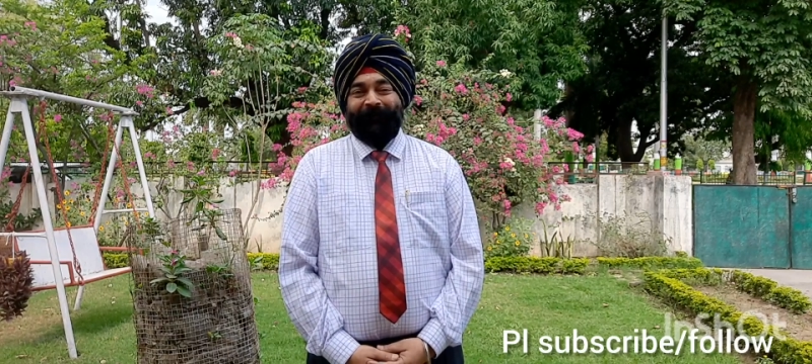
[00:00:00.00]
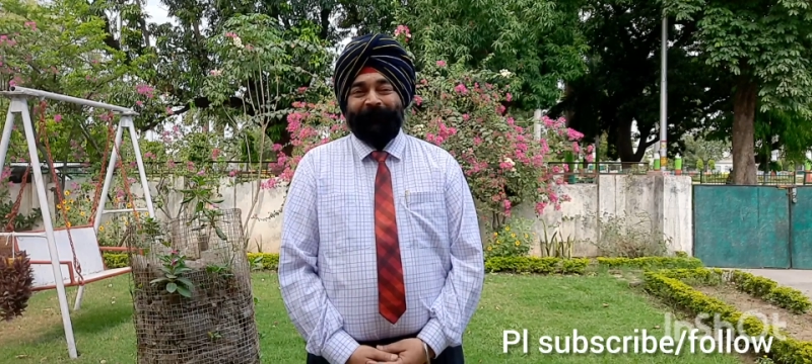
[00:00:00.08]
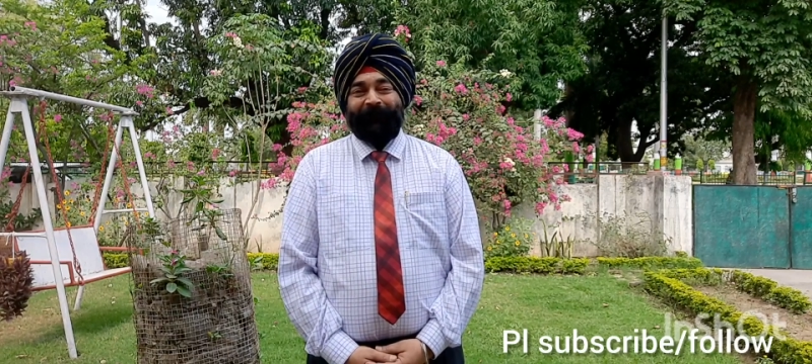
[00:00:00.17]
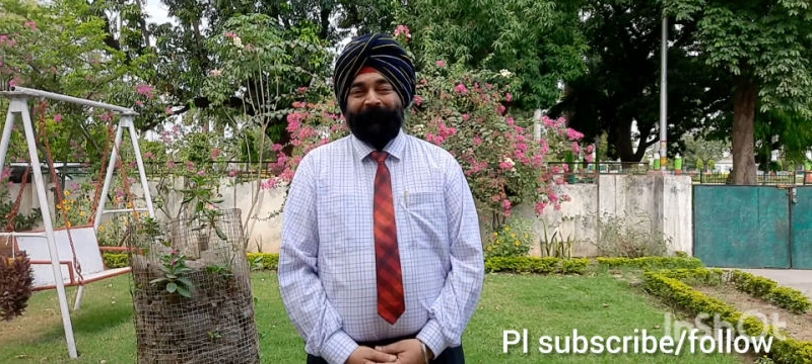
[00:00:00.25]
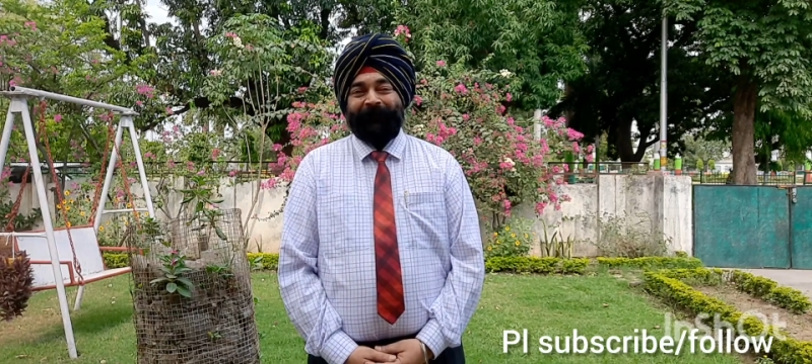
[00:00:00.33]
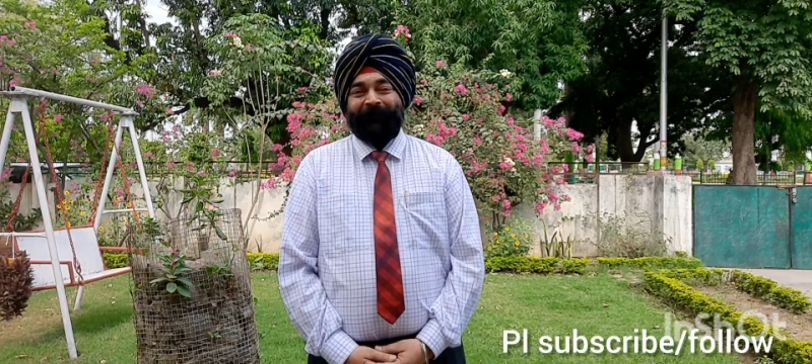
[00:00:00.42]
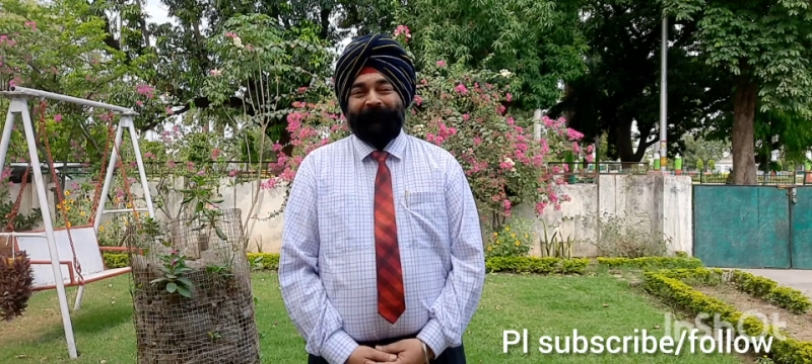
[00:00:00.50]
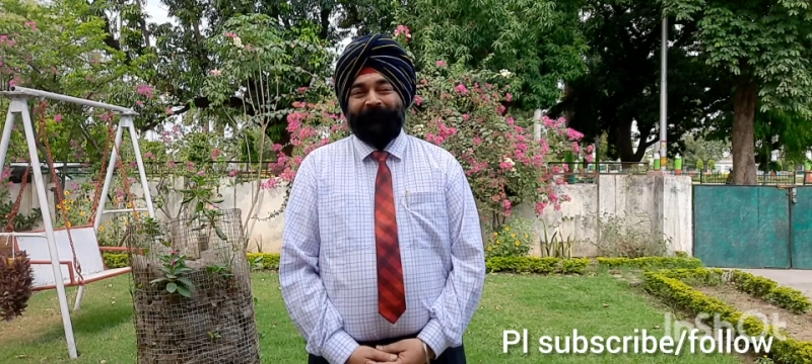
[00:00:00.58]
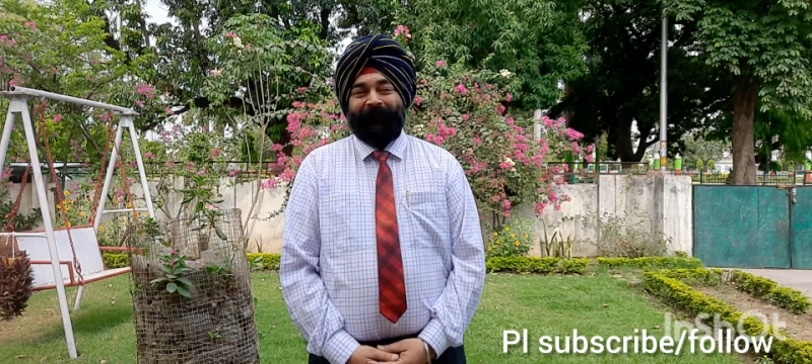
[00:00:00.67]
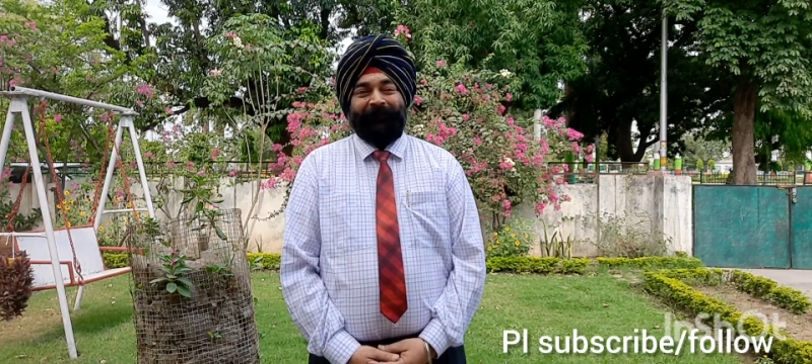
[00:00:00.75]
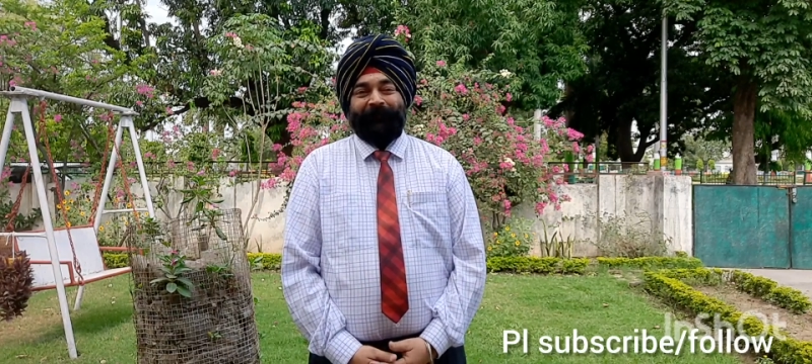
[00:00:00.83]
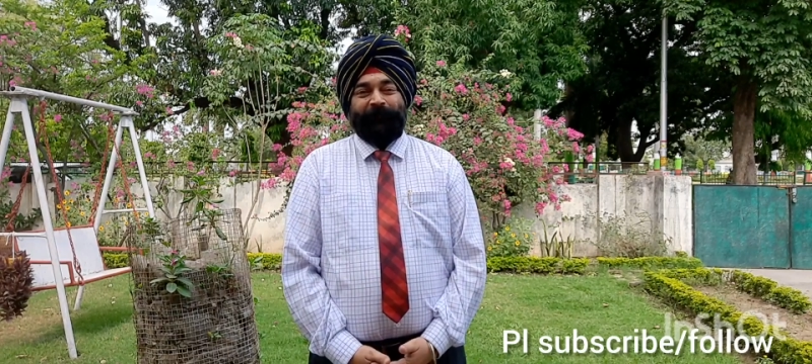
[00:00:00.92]
So this is
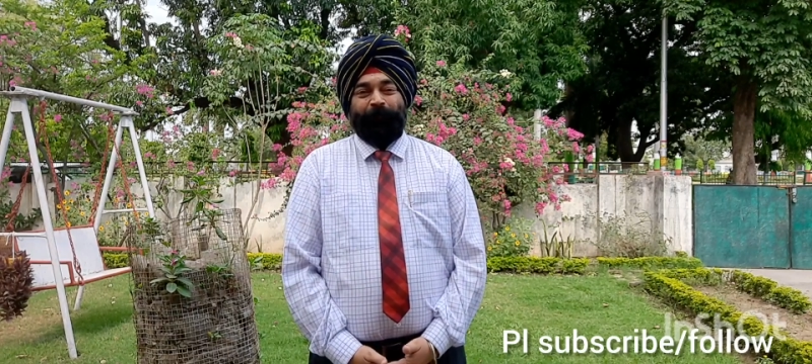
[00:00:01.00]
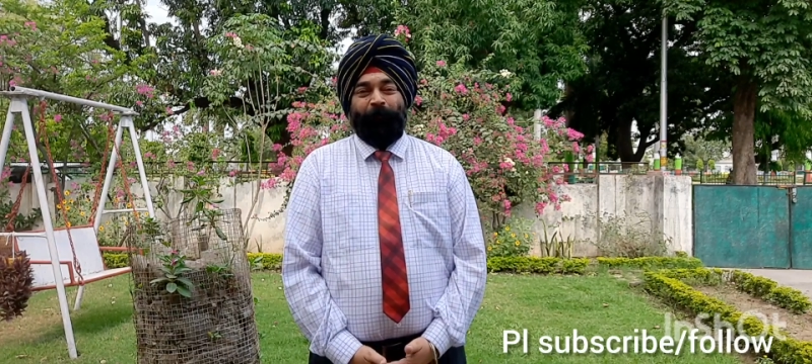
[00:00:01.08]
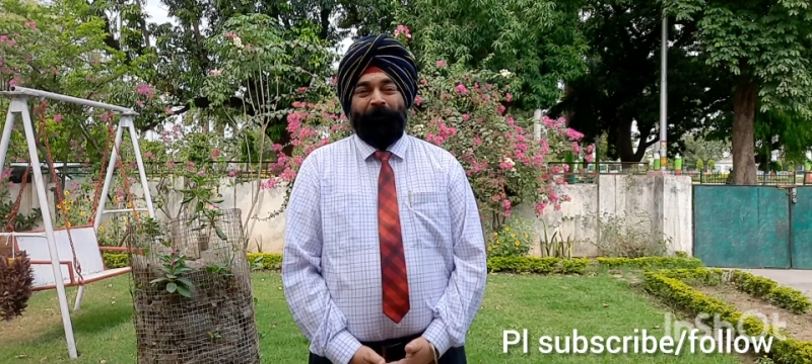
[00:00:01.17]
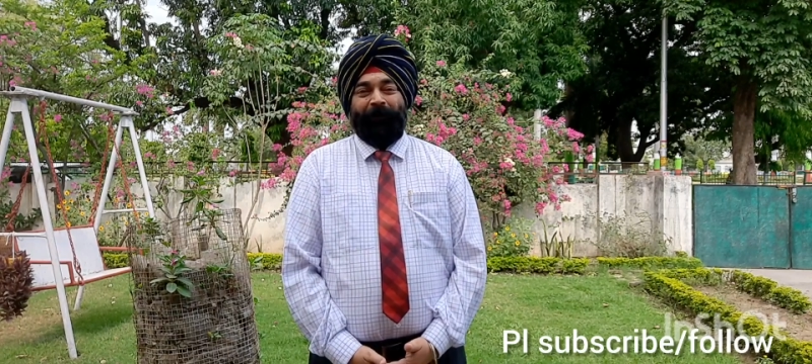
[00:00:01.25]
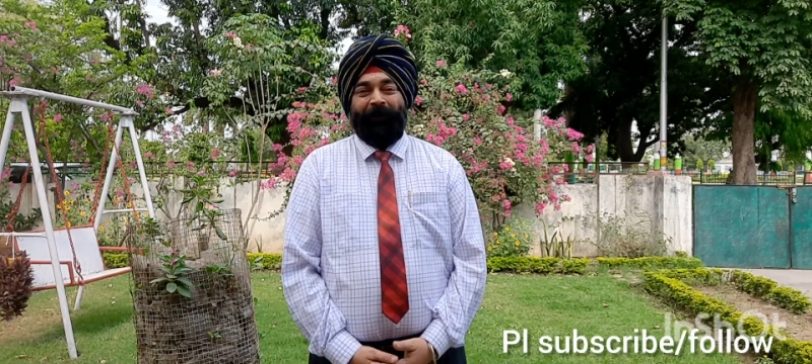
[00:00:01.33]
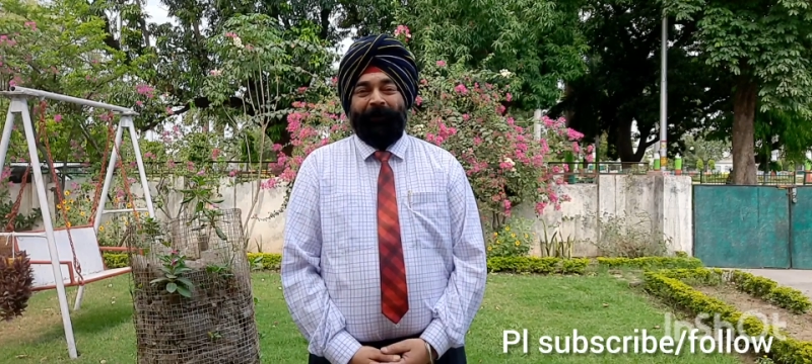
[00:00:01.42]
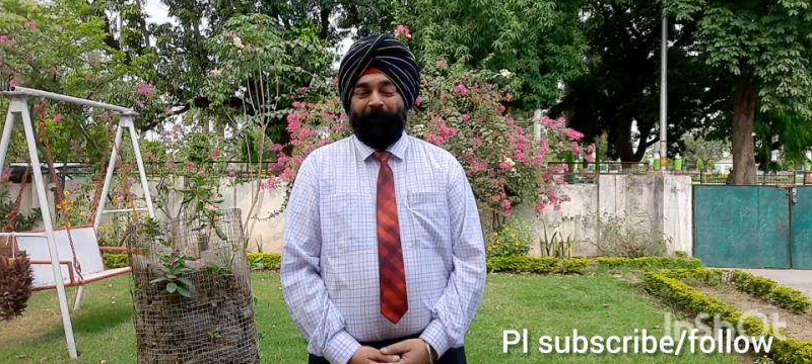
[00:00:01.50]
just a small